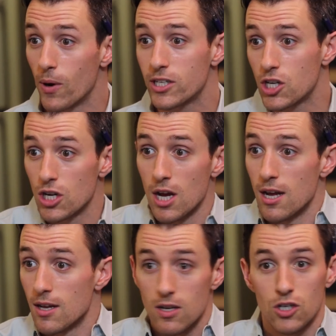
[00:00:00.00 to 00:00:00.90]
which
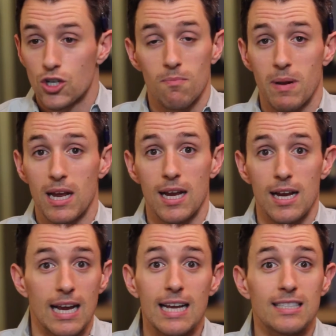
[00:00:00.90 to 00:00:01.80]
should
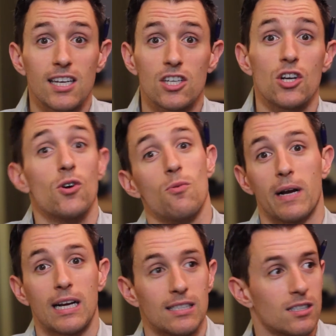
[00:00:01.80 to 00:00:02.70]
be easy to do
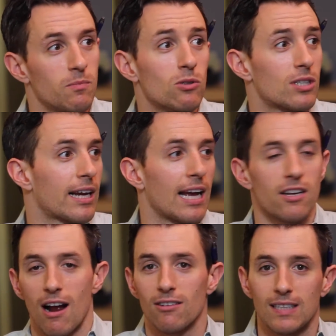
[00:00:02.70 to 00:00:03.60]
because it's music
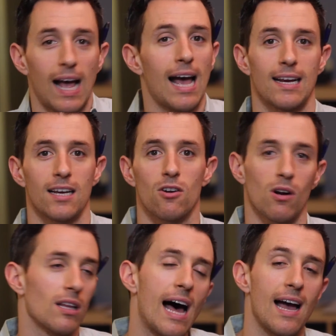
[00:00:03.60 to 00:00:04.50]
and you're outside and
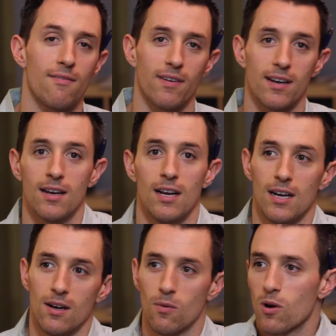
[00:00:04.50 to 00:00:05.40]
you're alive and
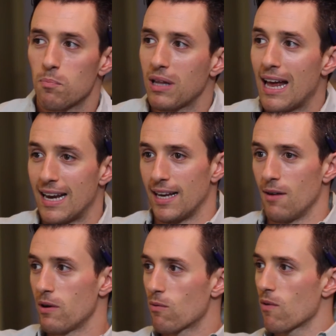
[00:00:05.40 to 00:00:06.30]
we're a planet
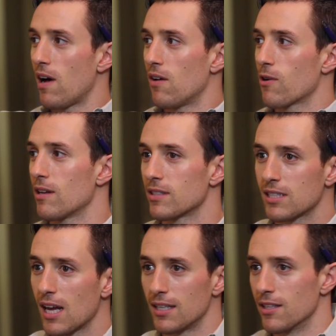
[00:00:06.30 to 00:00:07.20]
and we revolve around the
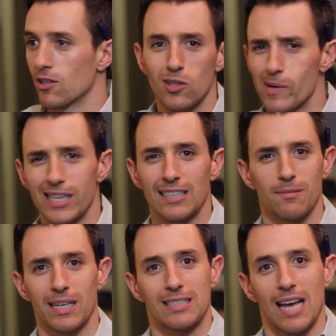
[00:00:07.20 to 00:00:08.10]
sun. There's so many things
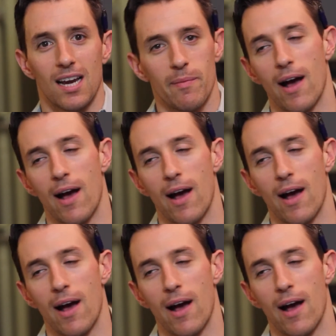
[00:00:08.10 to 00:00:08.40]
to be excited